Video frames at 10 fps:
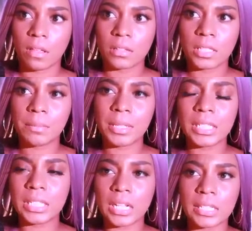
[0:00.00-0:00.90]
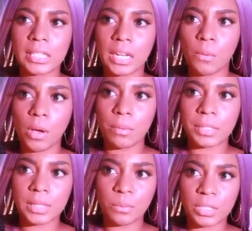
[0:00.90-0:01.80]
Something's not sitting well
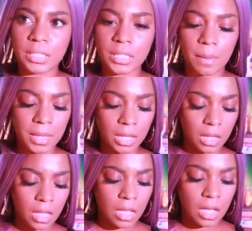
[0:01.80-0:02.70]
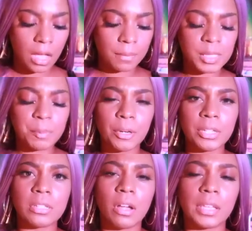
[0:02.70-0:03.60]
with someone's stomach. Um,
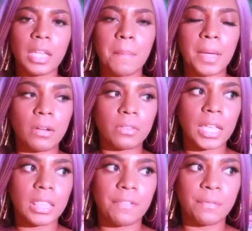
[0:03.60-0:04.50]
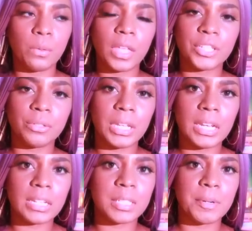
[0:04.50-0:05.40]
Spirit's talking about like the food that you
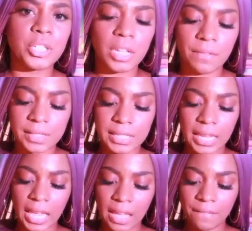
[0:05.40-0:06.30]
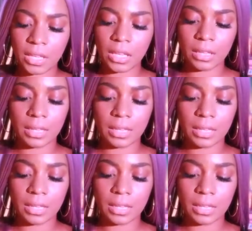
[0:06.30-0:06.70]
eat, especially if it's like heavy.